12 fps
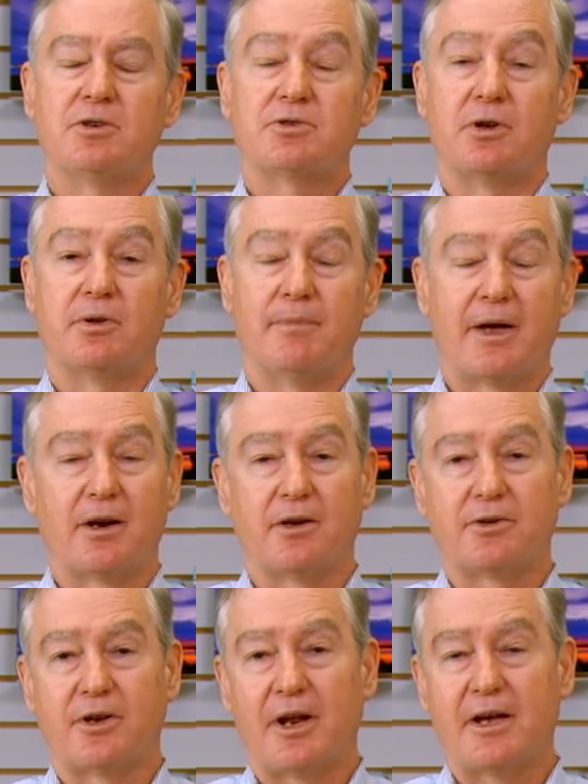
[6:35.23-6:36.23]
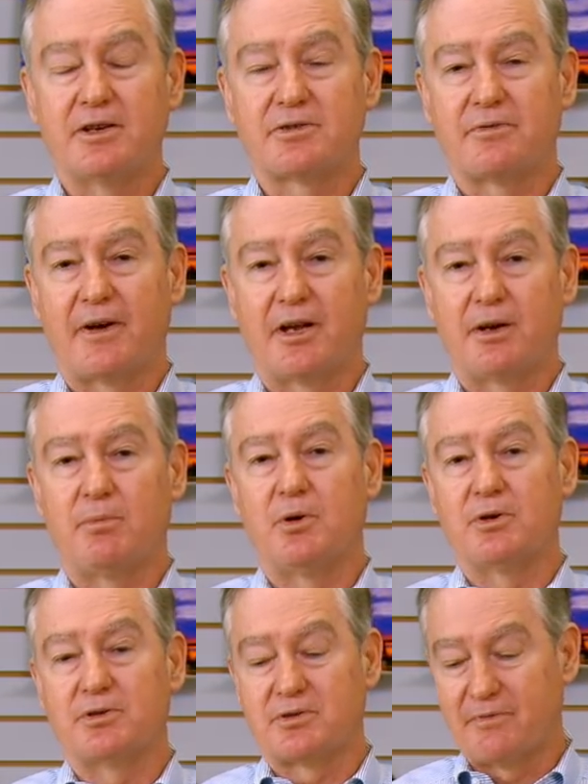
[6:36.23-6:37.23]
So the metal today is
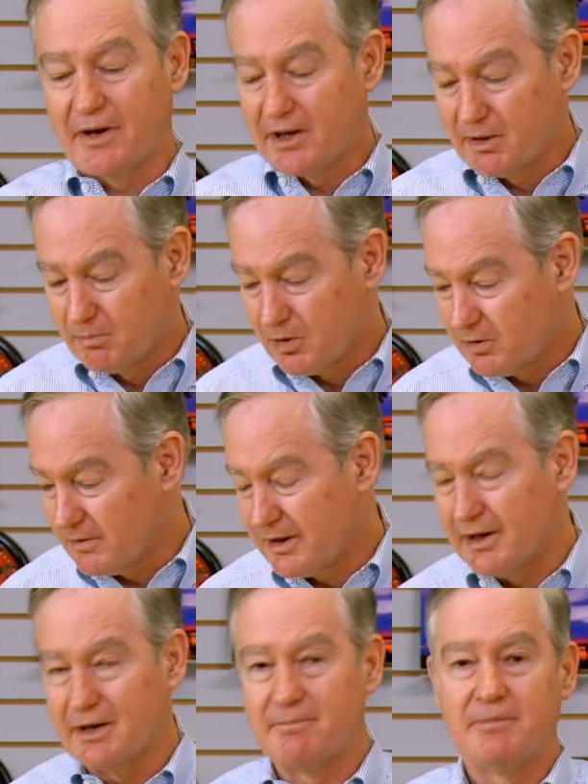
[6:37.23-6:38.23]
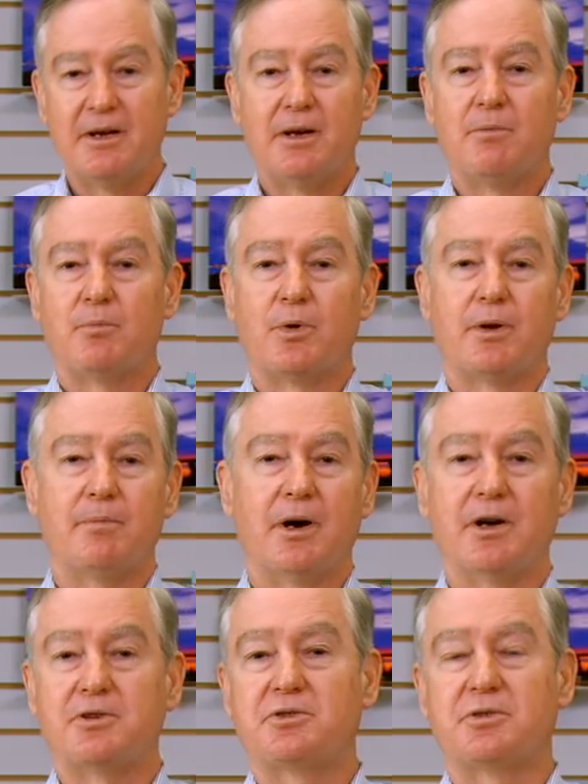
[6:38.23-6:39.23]
available. It's available in pretty
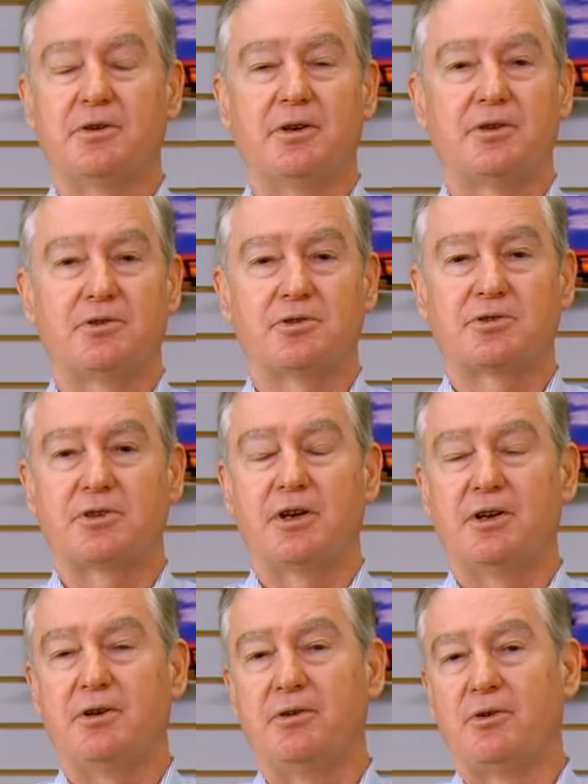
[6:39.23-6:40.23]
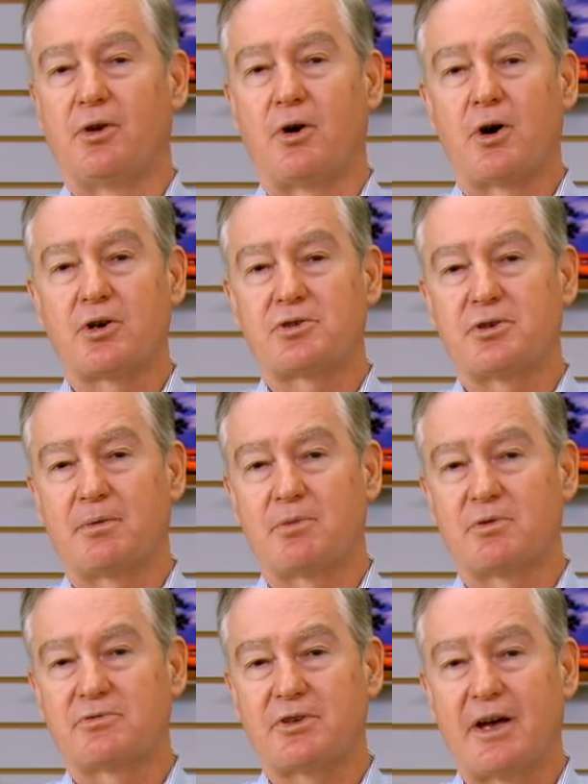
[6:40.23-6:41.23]
much uh, just a large
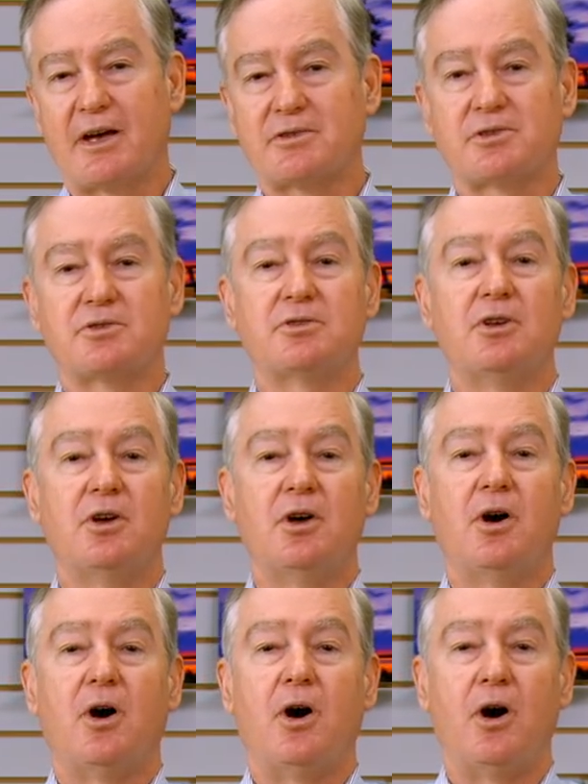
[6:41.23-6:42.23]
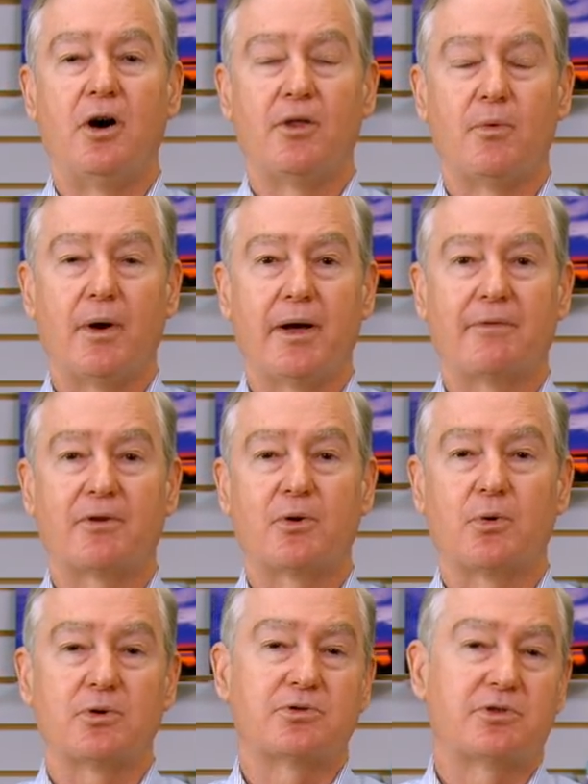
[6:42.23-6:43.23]
number of sizes, all the way up, of
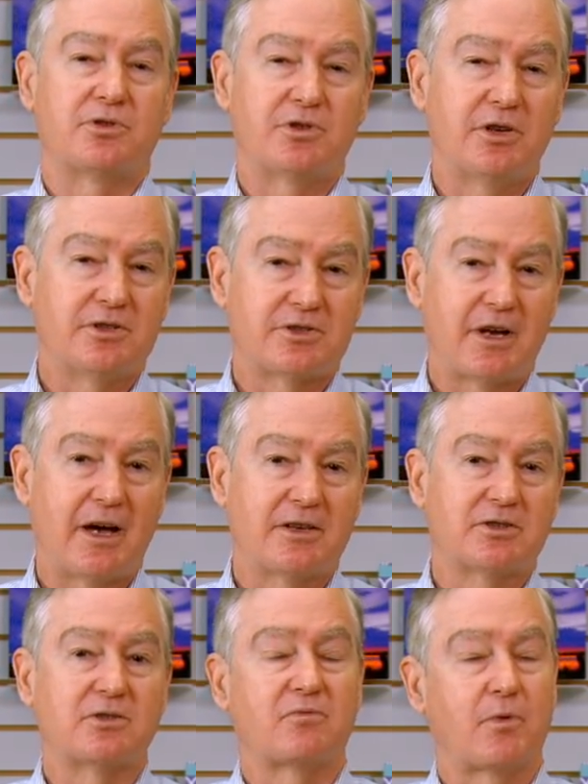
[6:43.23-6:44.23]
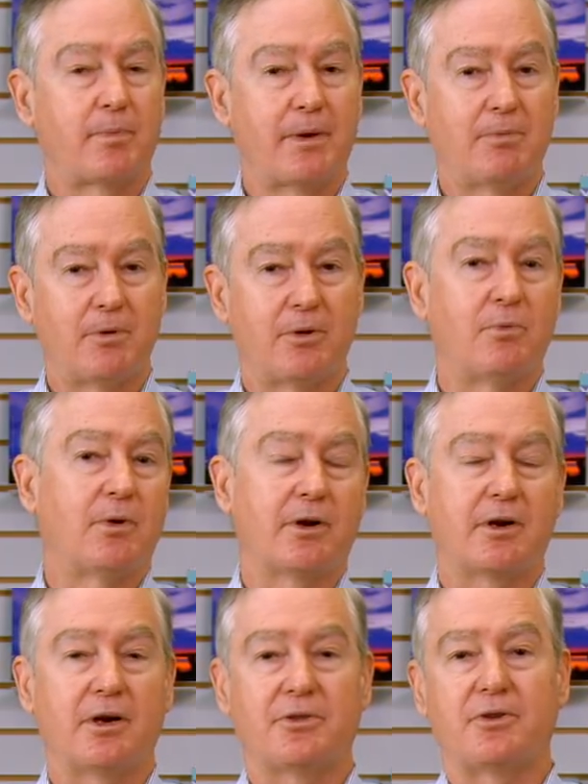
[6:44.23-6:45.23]
course, to sheet sizes for people that want to
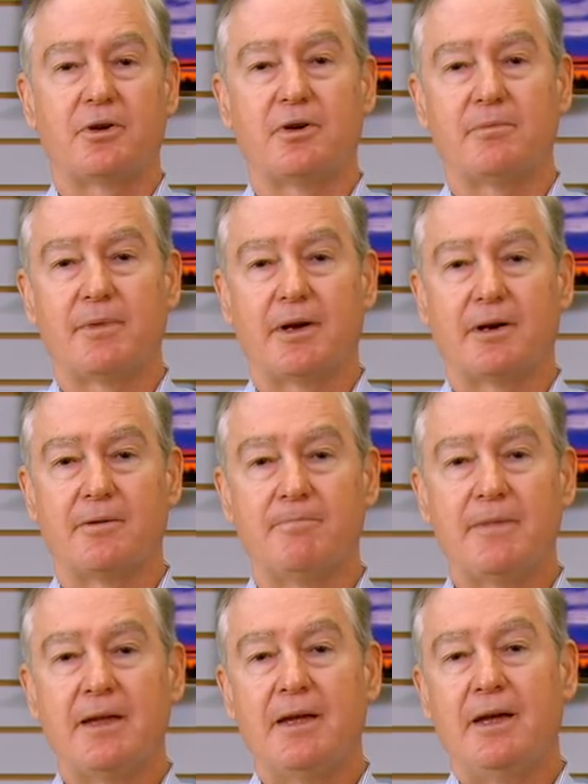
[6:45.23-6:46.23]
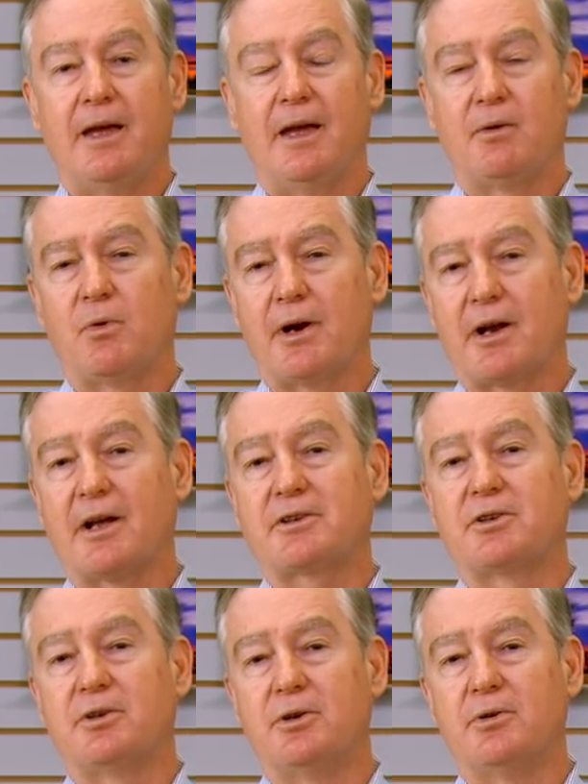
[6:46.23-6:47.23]
cut their own metal. And what I'd like
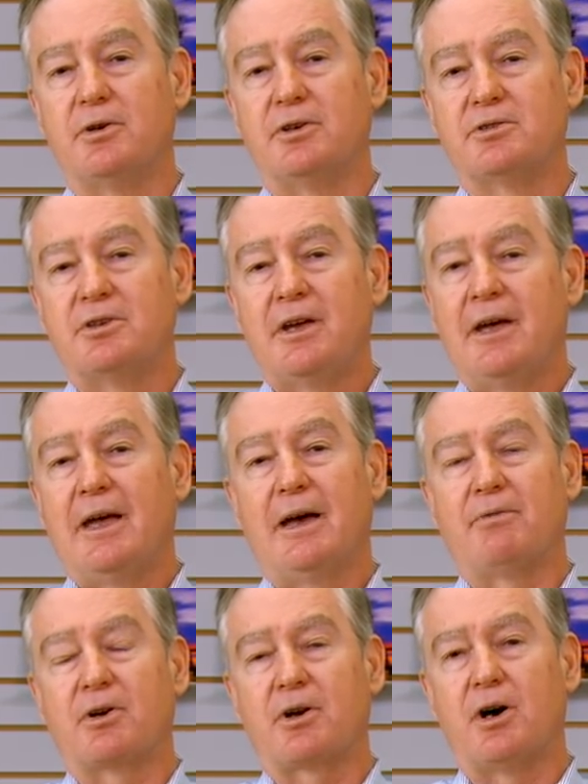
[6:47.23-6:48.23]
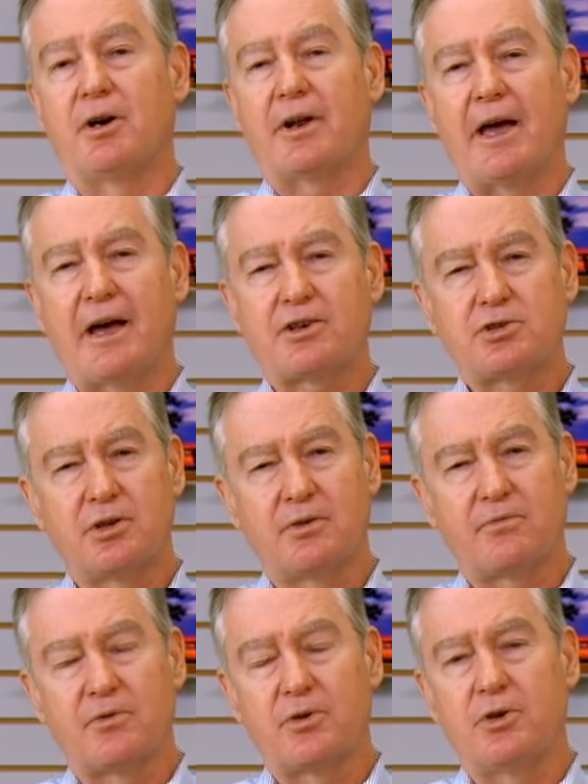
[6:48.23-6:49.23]
to do is have a call to action
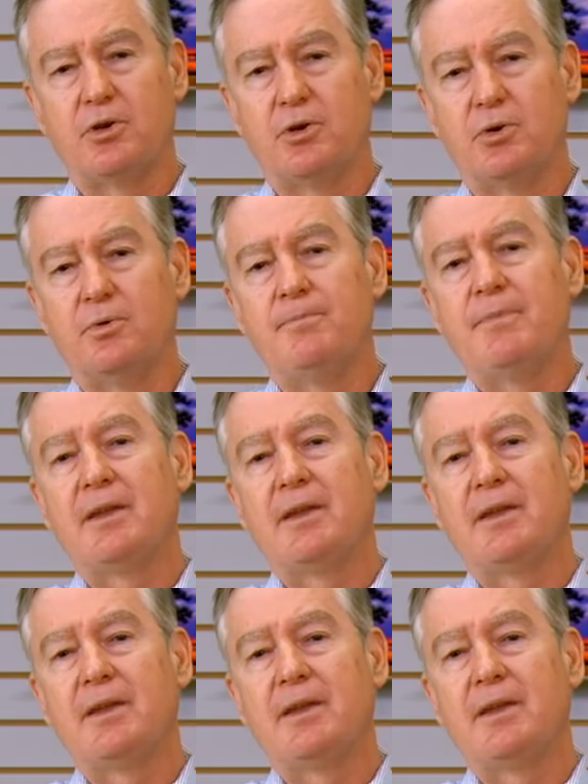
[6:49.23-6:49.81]
for you